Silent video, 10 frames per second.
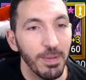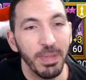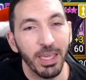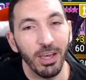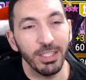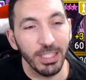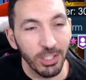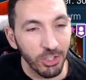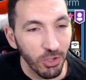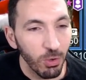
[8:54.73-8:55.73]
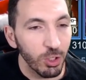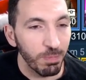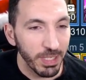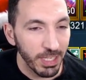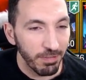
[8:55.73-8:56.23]
because it's so
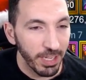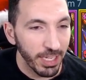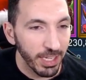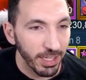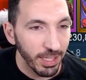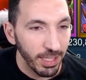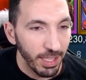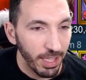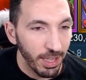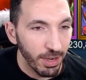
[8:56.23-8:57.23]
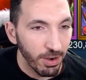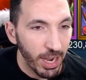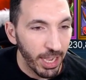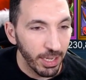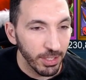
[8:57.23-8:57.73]
specific. All
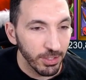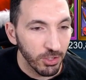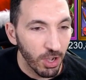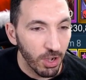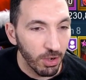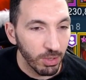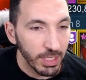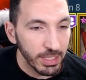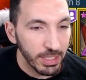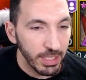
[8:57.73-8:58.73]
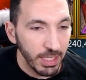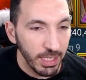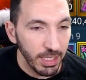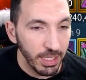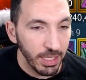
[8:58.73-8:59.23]
right. So let's
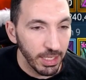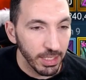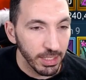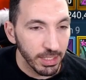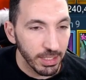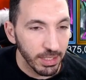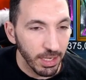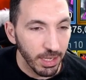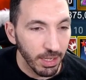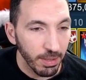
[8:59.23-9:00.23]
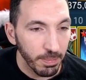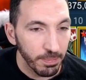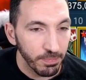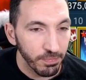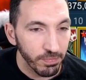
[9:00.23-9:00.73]
see. It's,
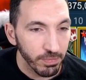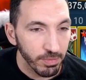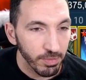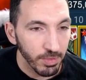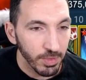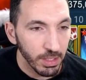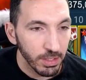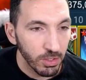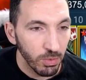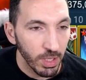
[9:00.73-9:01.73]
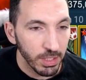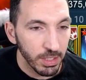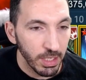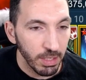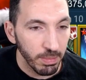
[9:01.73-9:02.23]
um, let's do this
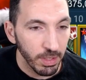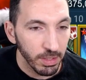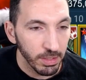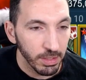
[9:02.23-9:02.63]
team